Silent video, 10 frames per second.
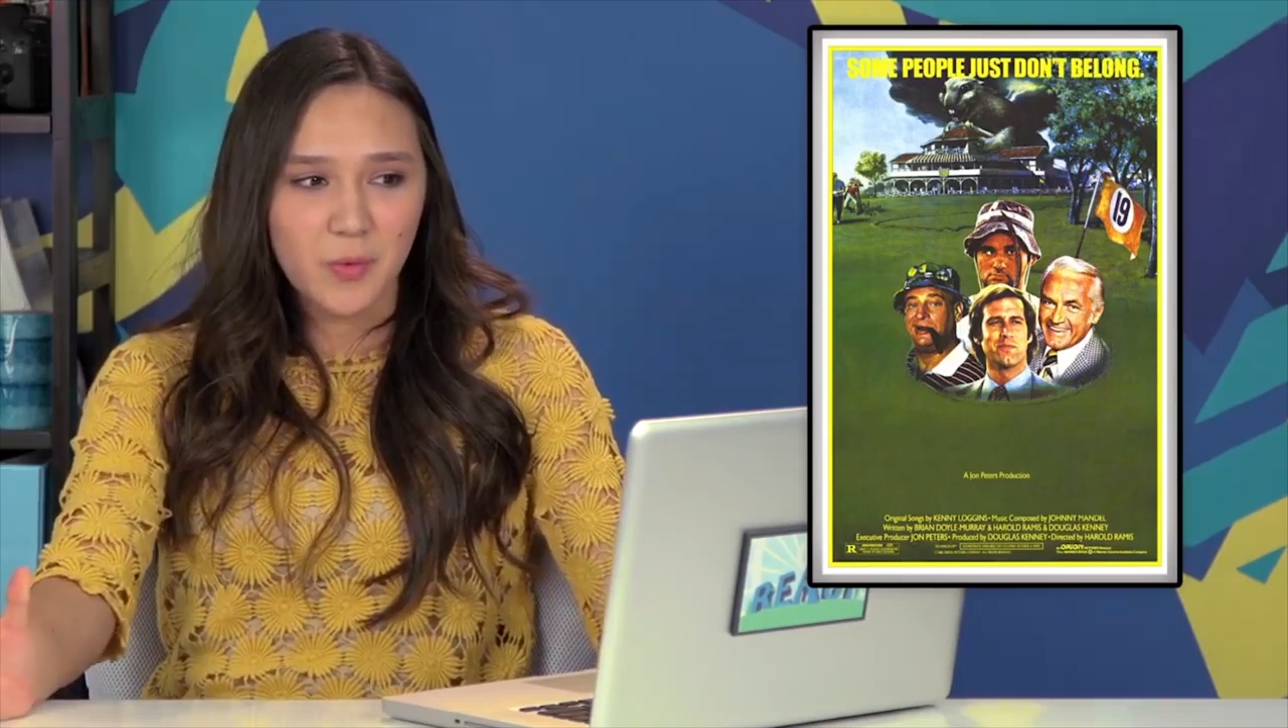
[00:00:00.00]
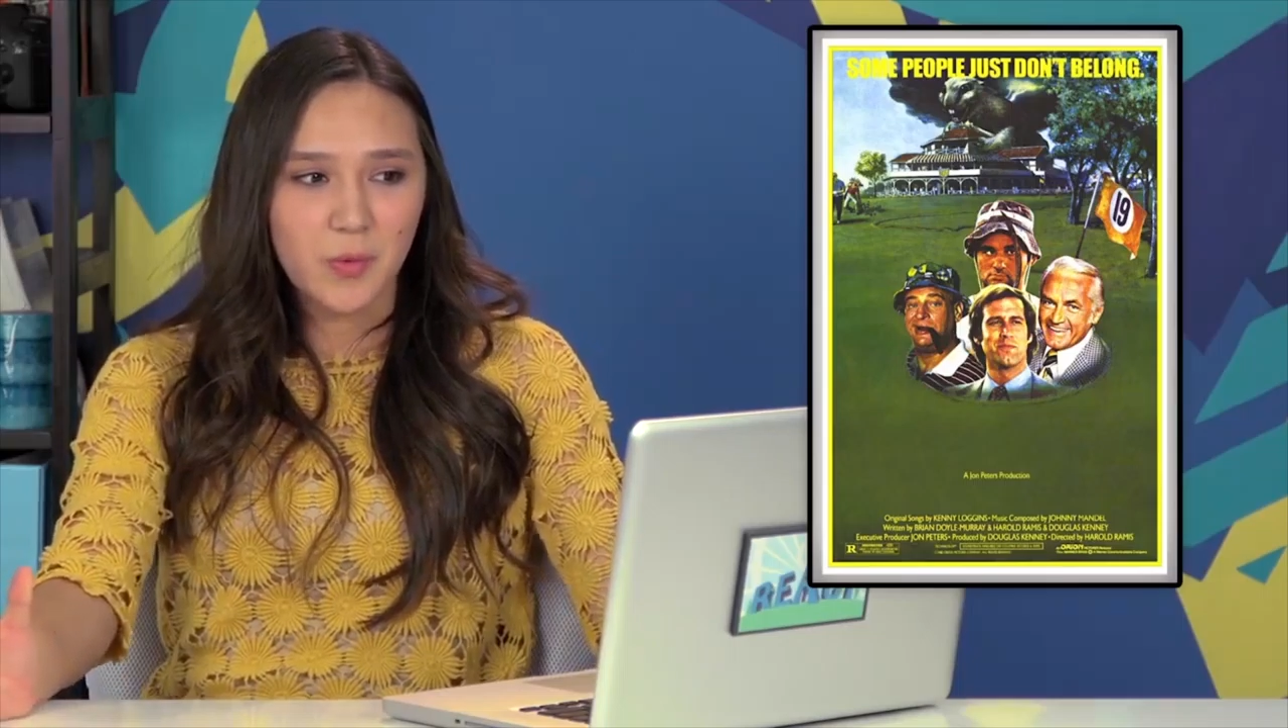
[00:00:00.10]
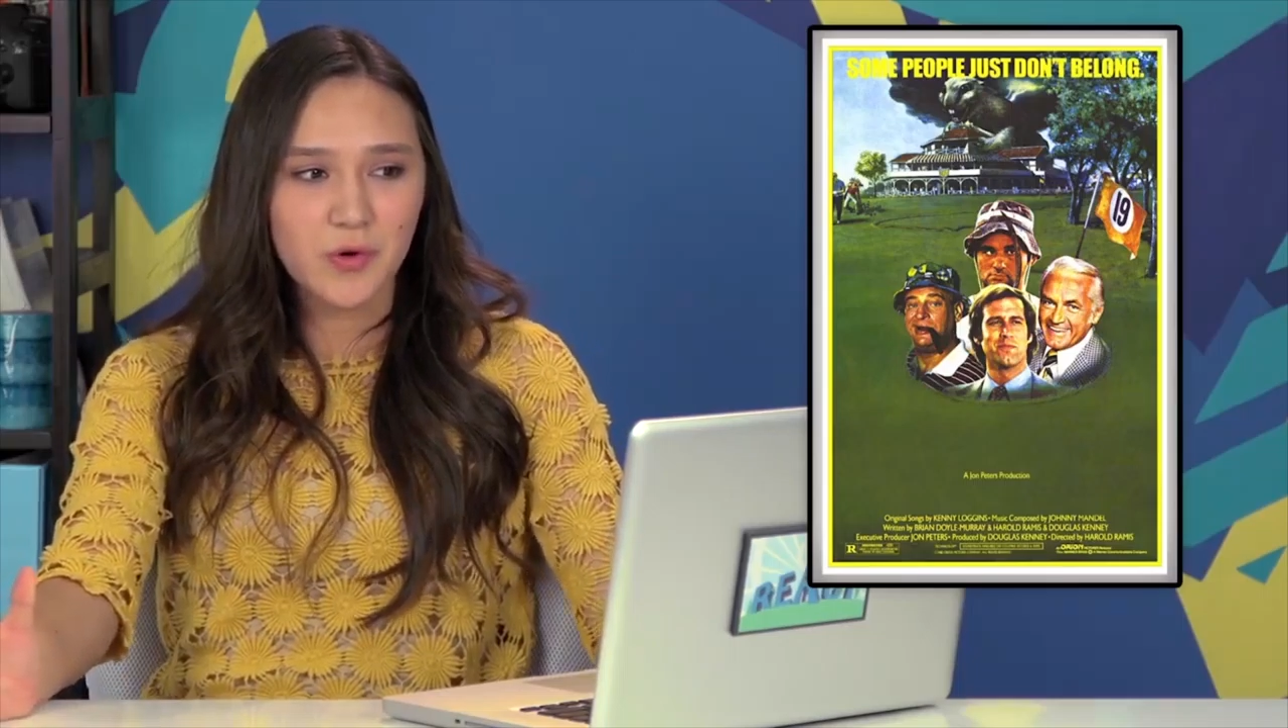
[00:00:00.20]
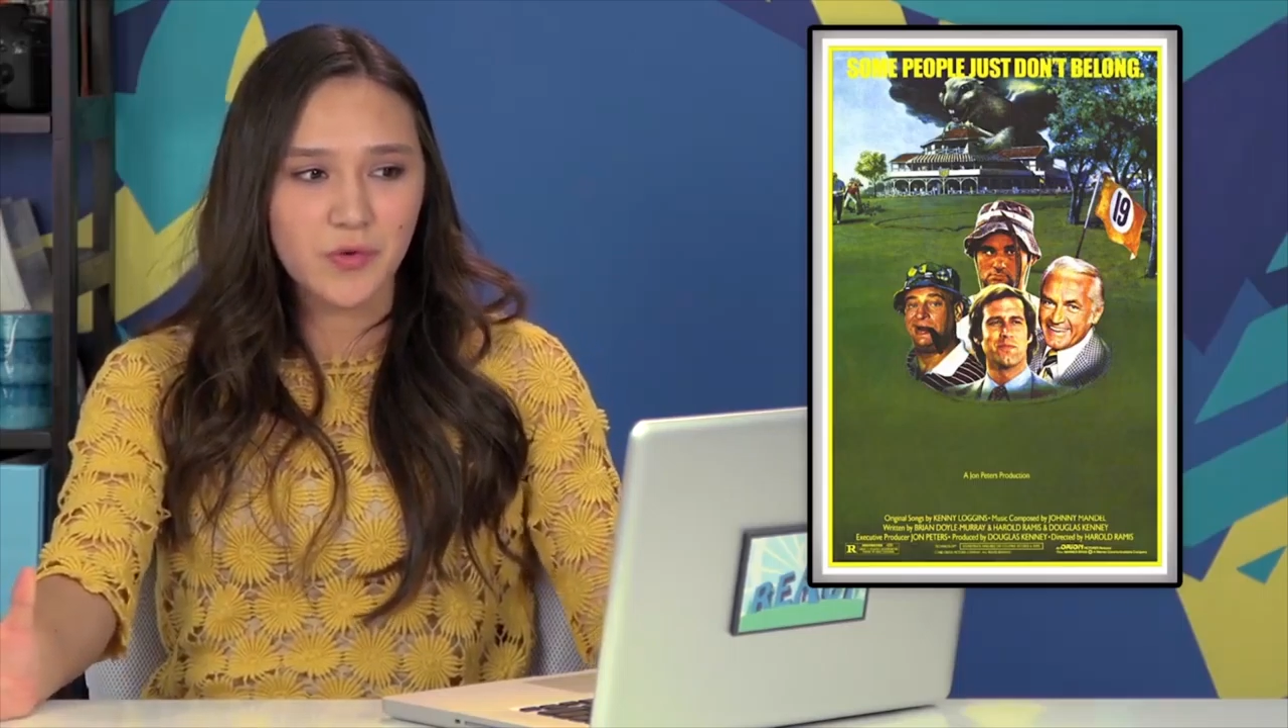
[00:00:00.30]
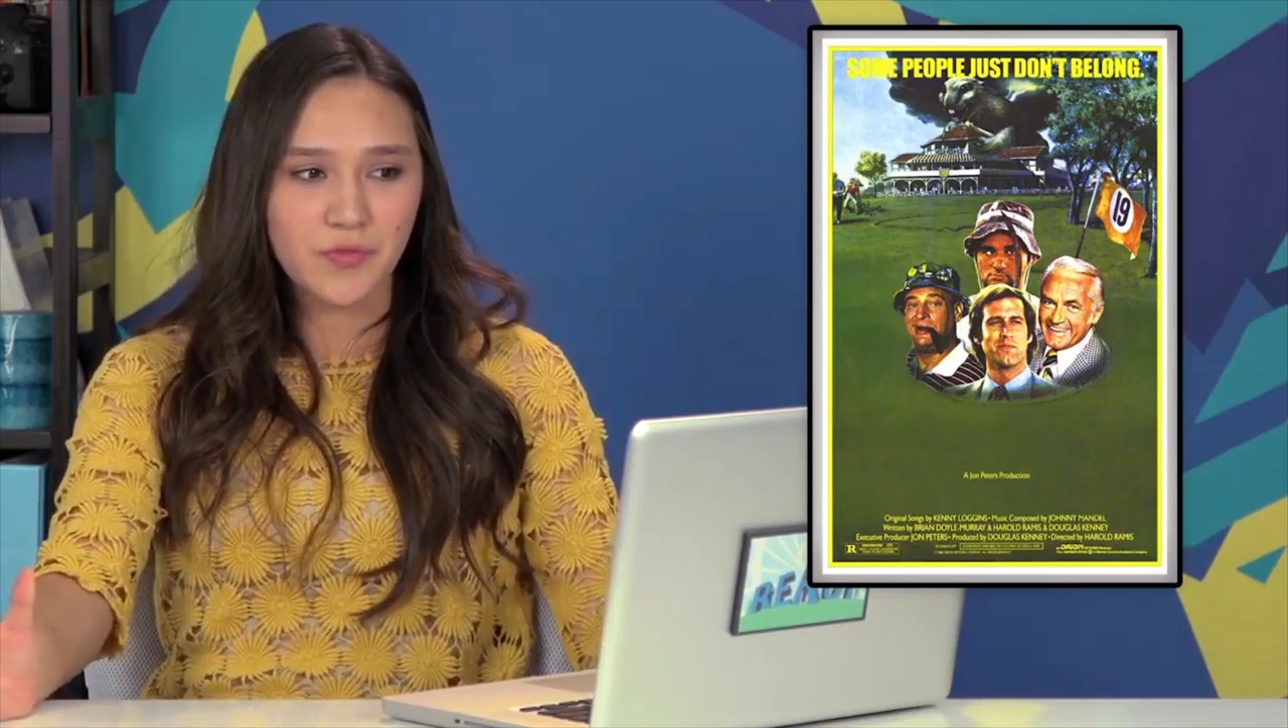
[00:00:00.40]
the
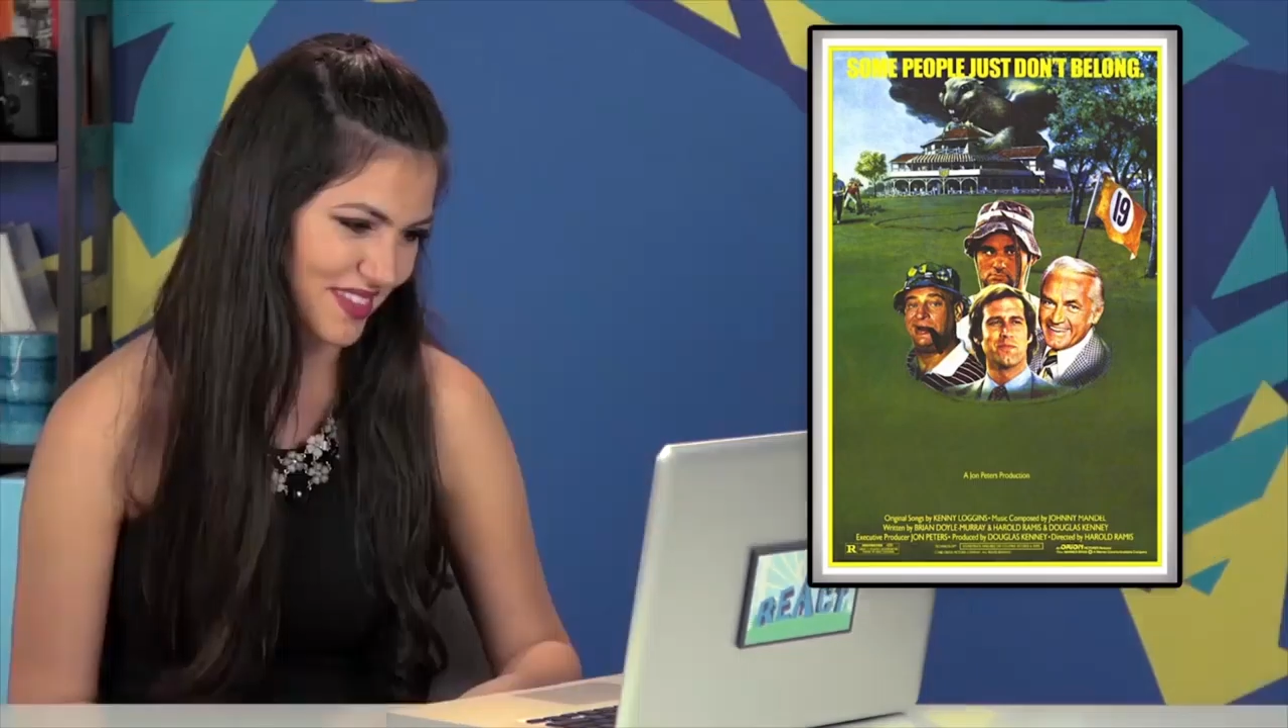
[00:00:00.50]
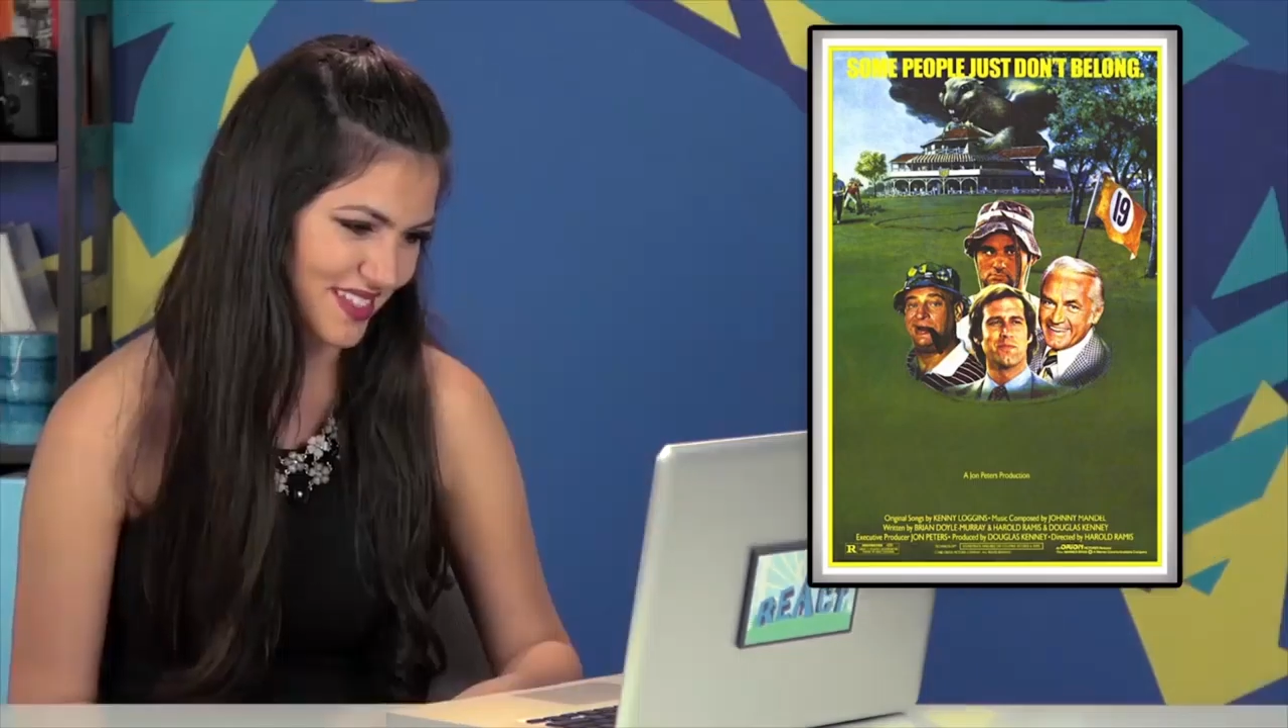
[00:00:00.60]
roof?